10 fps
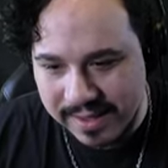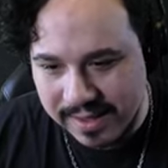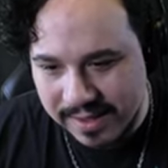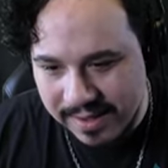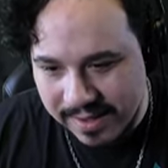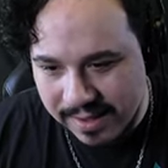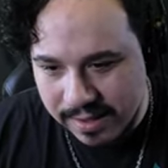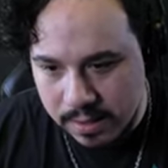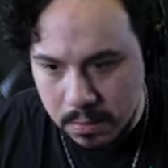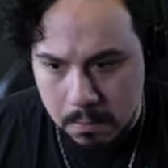
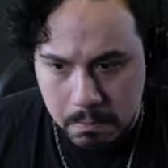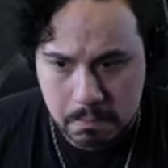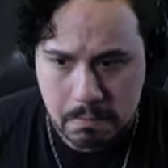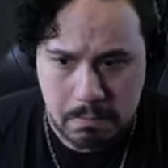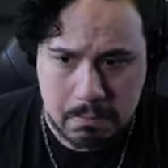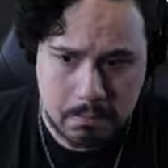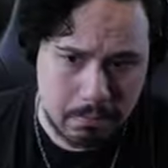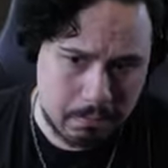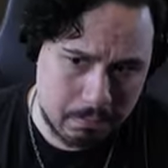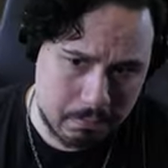
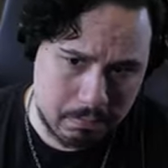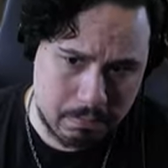Nothing is said.